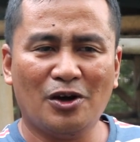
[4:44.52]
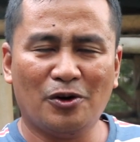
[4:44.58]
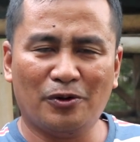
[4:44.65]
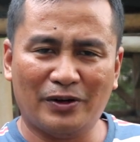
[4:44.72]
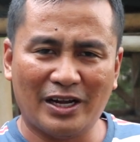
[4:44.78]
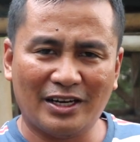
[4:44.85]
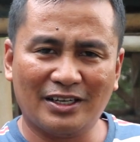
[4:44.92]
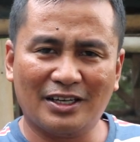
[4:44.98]

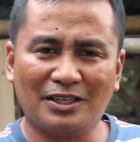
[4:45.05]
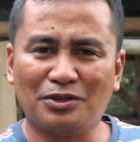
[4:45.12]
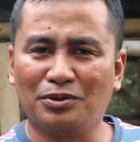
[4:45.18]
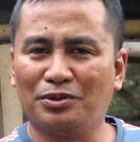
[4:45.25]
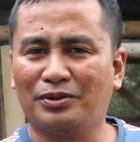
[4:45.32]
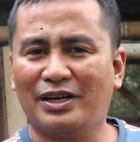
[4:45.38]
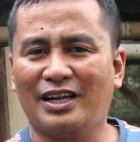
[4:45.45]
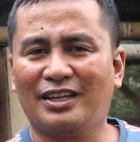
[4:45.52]
oranda to
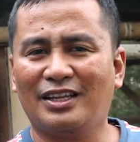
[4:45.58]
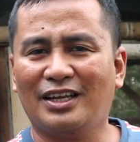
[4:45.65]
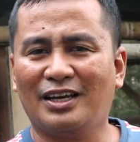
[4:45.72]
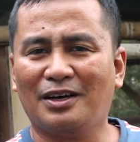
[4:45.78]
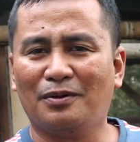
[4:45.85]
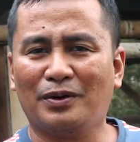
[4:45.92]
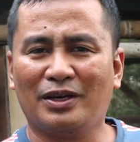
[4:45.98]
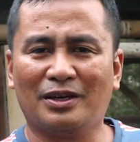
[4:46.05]

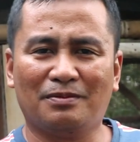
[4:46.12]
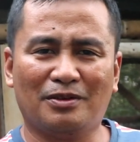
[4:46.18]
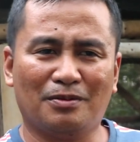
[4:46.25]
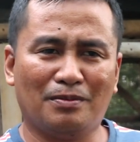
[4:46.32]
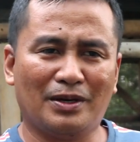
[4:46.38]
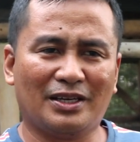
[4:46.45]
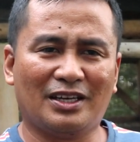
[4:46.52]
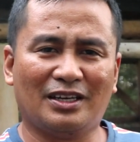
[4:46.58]
oranda we have the
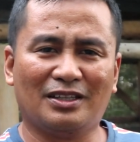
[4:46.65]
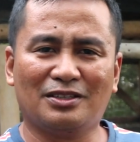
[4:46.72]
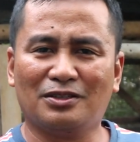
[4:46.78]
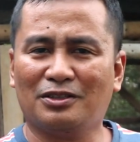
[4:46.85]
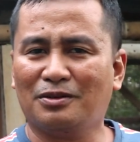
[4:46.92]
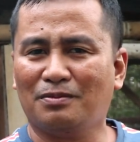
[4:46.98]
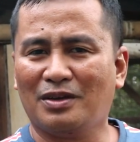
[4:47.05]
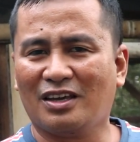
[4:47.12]
ryukin to
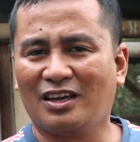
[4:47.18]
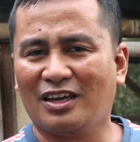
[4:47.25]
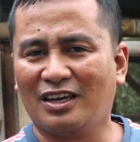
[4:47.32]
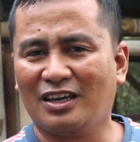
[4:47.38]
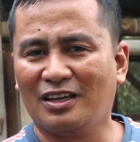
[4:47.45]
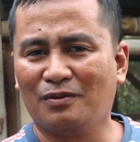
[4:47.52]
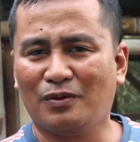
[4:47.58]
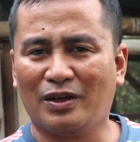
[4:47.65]
the
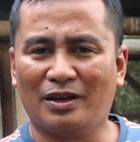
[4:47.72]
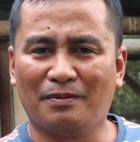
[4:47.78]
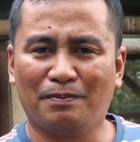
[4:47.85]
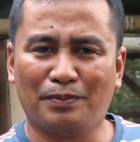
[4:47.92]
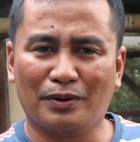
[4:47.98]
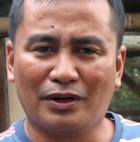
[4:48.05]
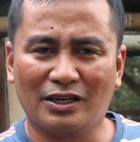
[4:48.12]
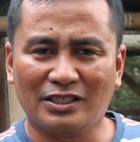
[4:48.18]
ryukin we have
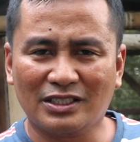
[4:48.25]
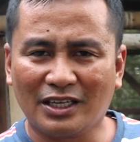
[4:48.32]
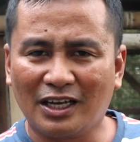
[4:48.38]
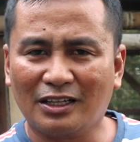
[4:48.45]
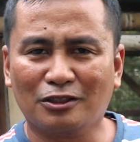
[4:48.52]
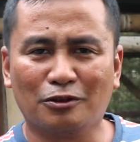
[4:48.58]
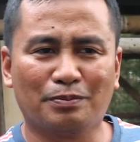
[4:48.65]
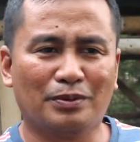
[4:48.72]
pearl
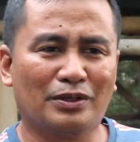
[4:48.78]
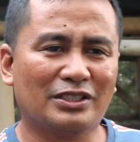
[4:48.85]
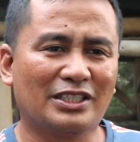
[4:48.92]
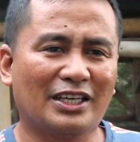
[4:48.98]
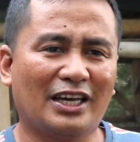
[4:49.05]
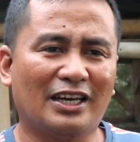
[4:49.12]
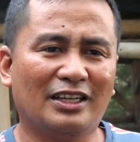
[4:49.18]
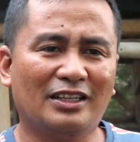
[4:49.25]
scale to pearl
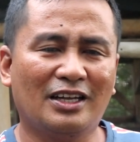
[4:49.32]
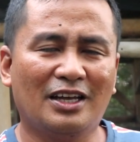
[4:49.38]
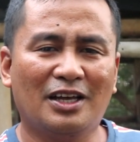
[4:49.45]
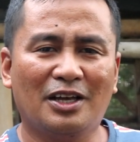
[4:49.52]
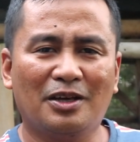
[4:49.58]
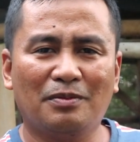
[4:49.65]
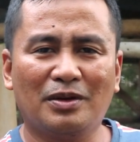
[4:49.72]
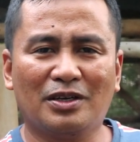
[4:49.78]
scale
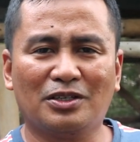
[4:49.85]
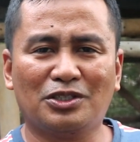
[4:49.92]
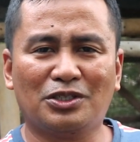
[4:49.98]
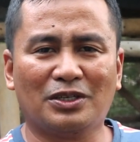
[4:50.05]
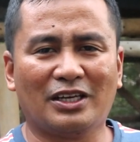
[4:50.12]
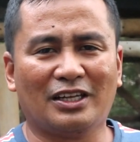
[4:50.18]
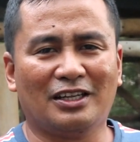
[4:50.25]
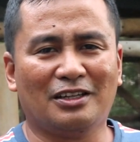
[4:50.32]
because
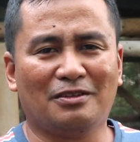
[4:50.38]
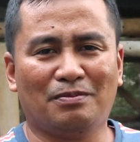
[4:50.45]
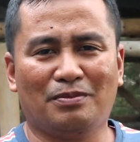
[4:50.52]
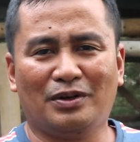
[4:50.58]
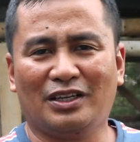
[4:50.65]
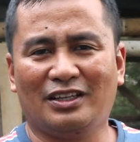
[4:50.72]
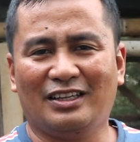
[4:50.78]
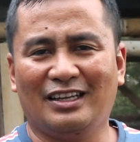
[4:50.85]
you cannot
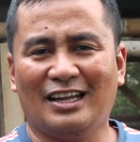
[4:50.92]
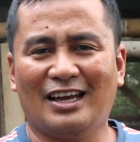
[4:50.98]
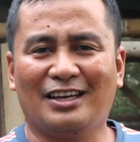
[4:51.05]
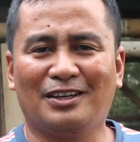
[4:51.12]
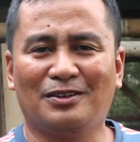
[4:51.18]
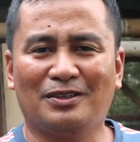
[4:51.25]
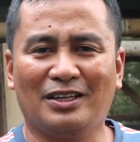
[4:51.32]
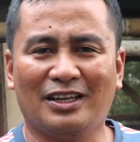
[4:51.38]
breed
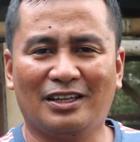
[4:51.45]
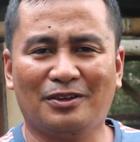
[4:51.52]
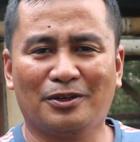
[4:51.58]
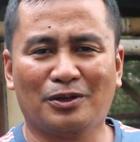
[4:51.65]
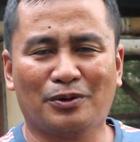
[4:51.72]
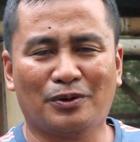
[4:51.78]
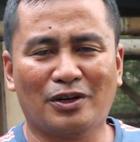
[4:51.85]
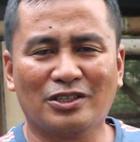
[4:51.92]
lion head
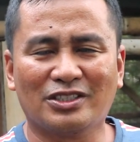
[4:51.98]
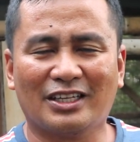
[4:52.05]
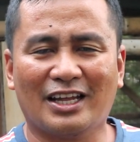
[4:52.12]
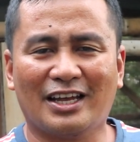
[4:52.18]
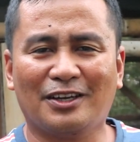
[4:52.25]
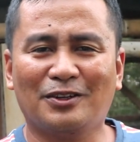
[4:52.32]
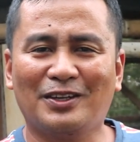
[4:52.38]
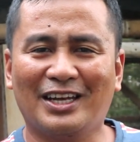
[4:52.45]
or cross
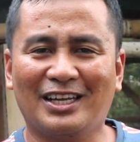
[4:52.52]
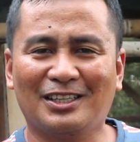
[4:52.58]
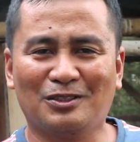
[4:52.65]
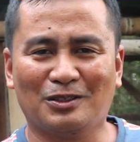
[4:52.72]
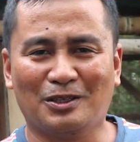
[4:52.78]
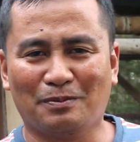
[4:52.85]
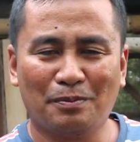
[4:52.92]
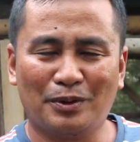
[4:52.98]
lion head
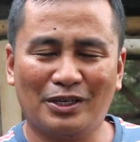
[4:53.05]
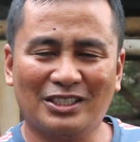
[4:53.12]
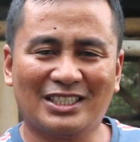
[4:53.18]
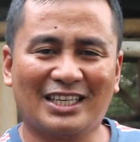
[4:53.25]
to the pearl